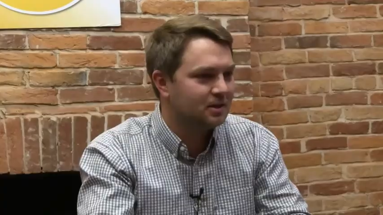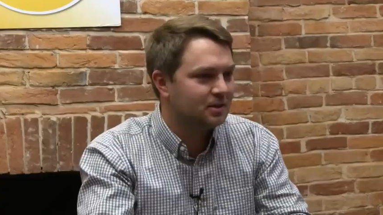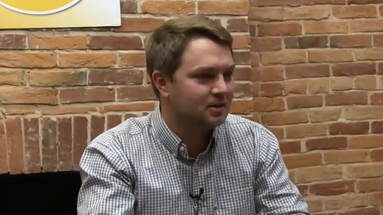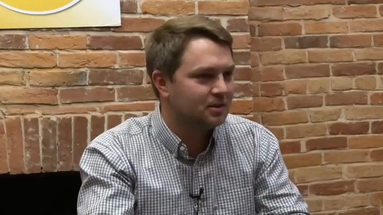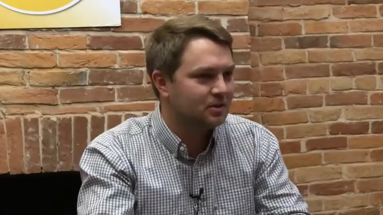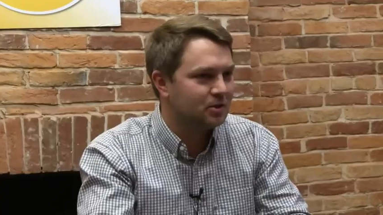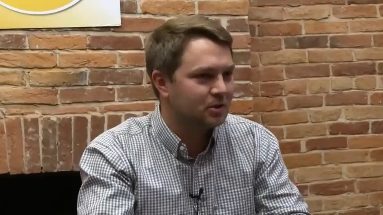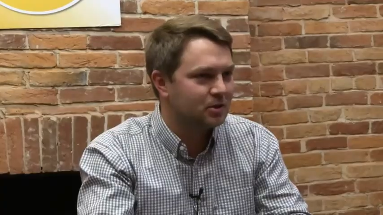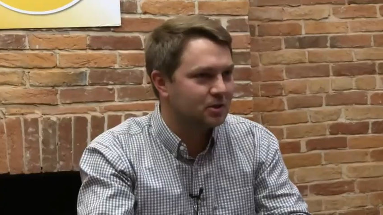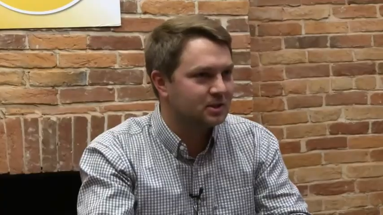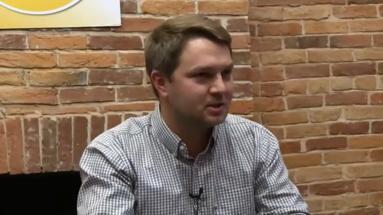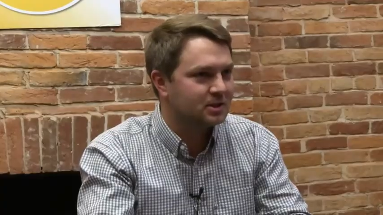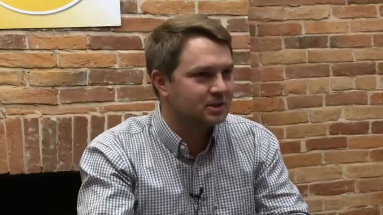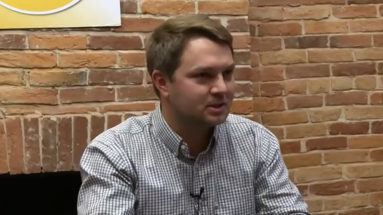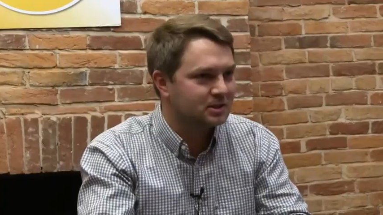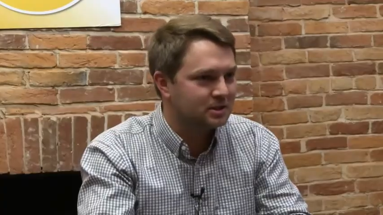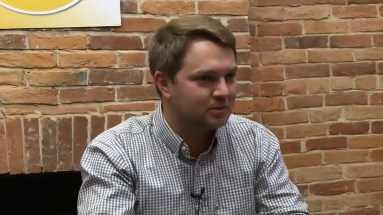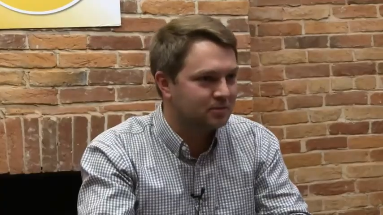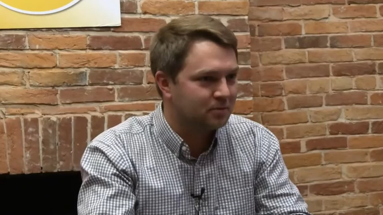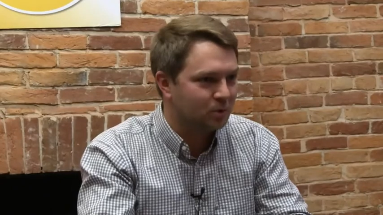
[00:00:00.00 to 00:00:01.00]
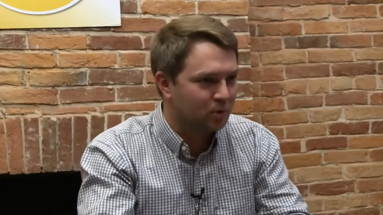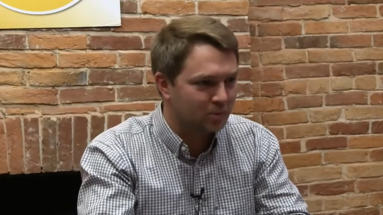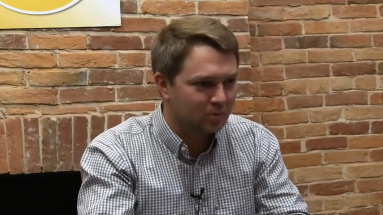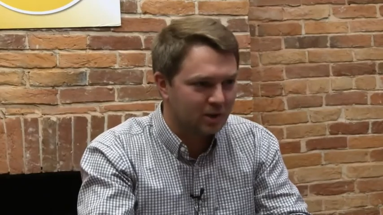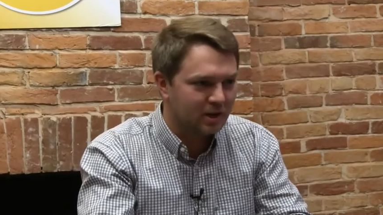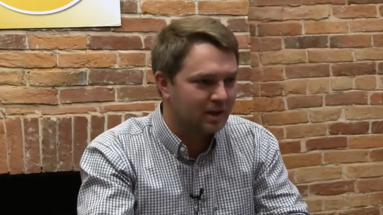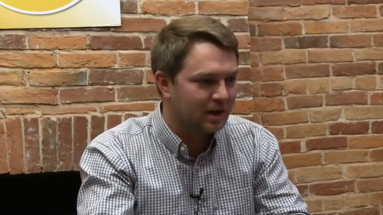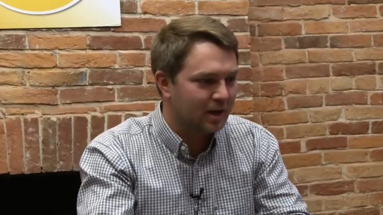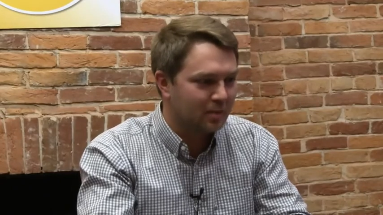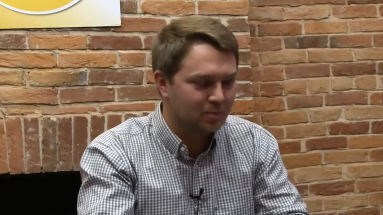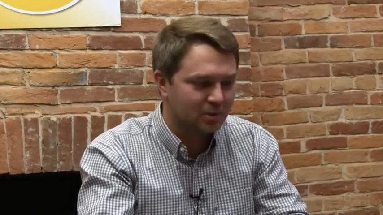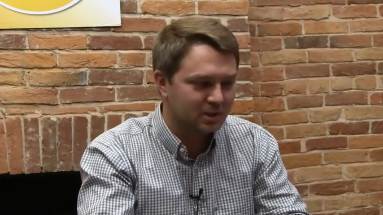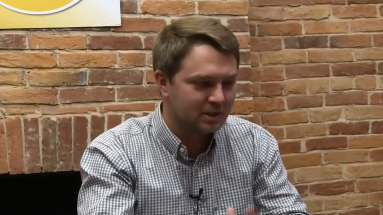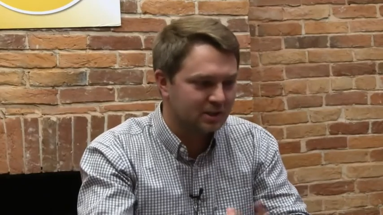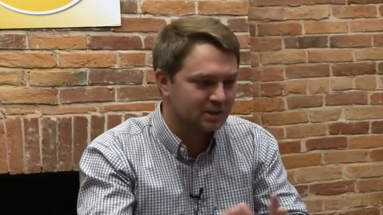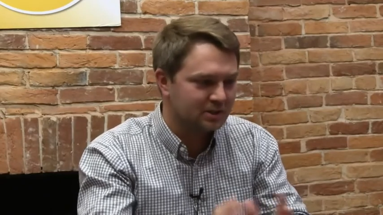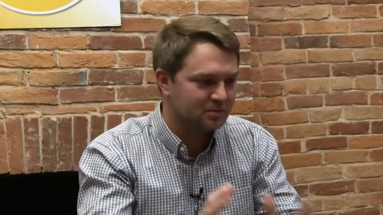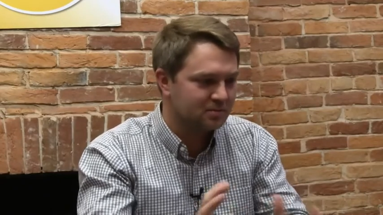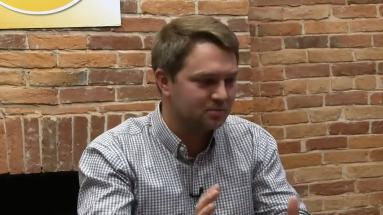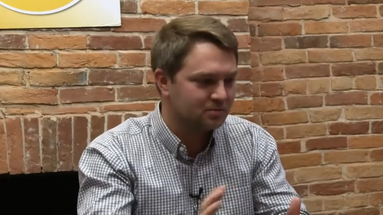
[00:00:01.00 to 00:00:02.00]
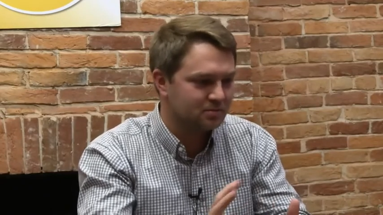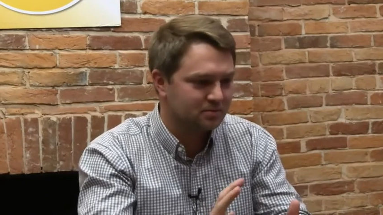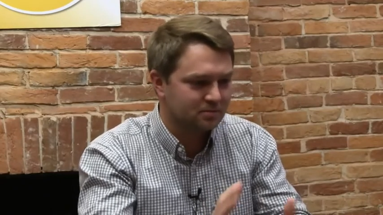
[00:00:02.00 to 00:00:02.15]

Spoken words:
You know, the 64-bit operating